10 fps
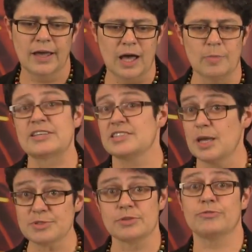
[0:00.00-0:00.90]
um,
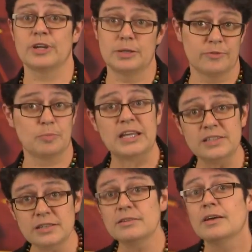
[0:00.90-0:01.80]
accepts that freedom of
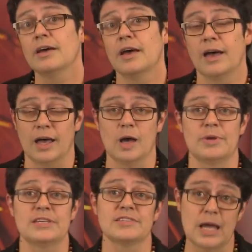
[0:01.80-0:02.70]
opinion
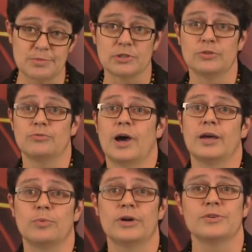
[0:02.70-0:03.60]
um, is an absolute
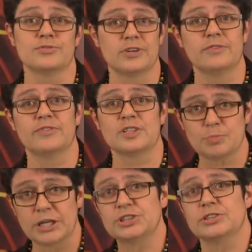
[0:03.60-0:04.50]
right, whereas freedom of
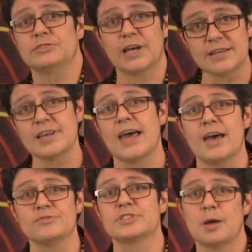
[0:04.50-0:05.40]
expression does
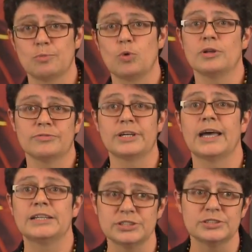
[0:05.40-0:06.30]
have some
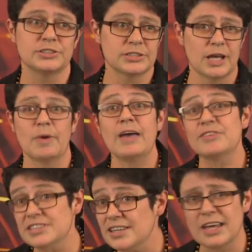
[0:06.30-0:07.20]
qualifications. Um,
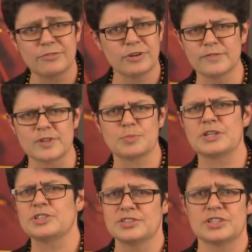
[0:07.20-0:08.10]
having said that, freedom of
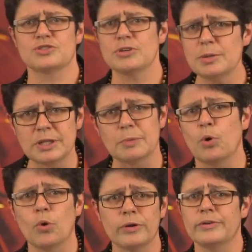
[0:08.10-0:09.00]
expression is extremely
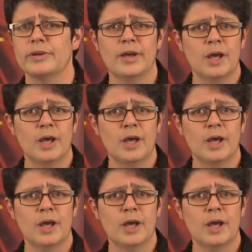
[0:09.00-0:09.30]
important,